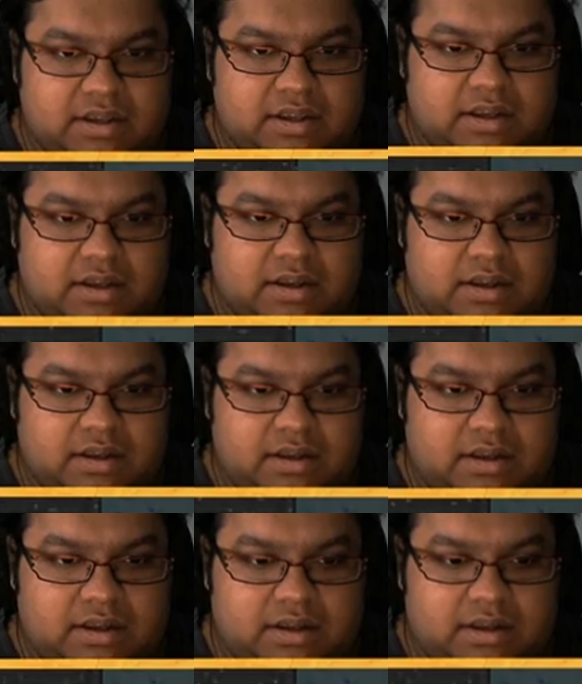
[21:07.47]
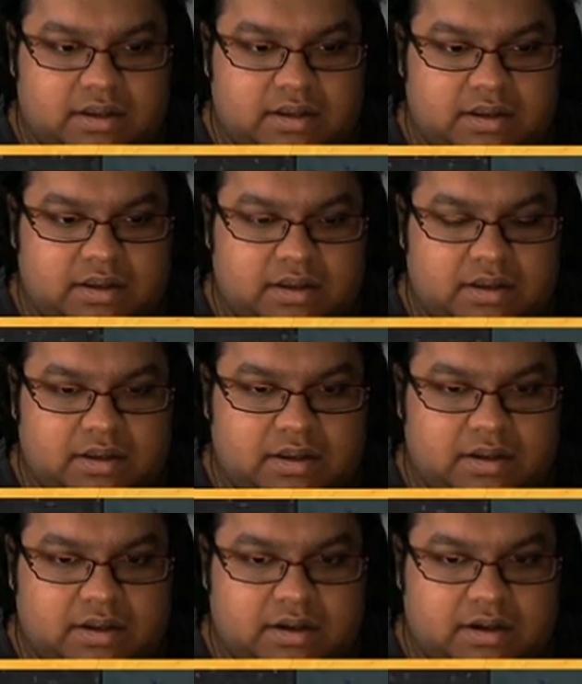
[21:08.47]

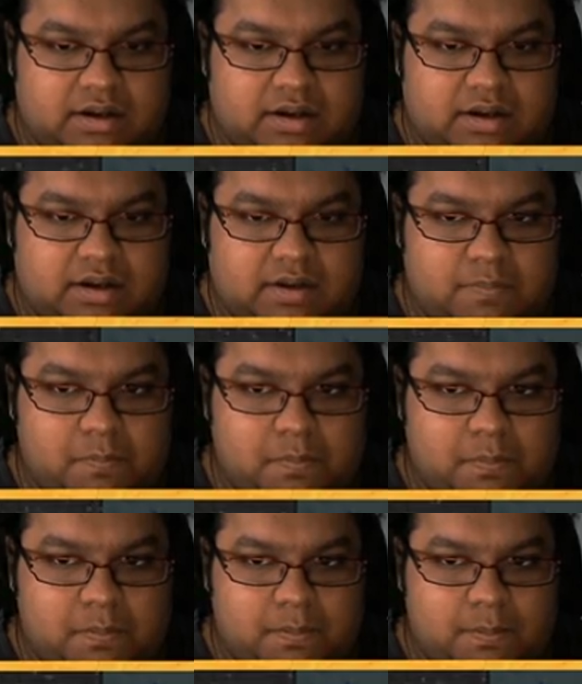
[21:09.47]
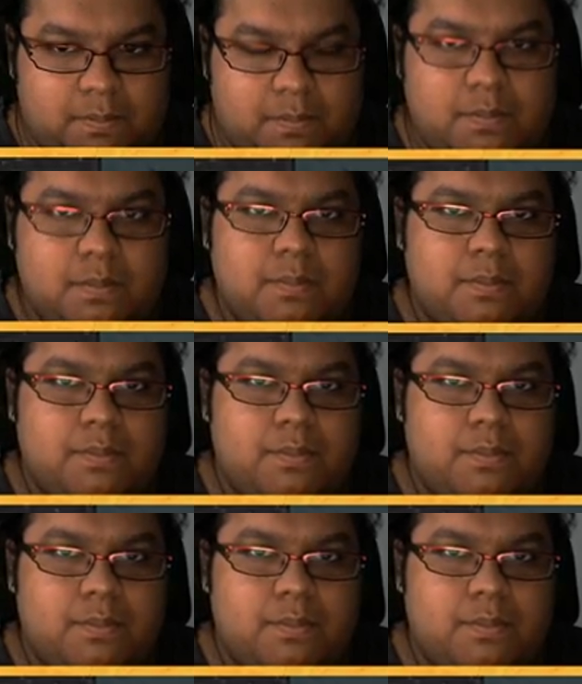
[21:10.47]
(silence)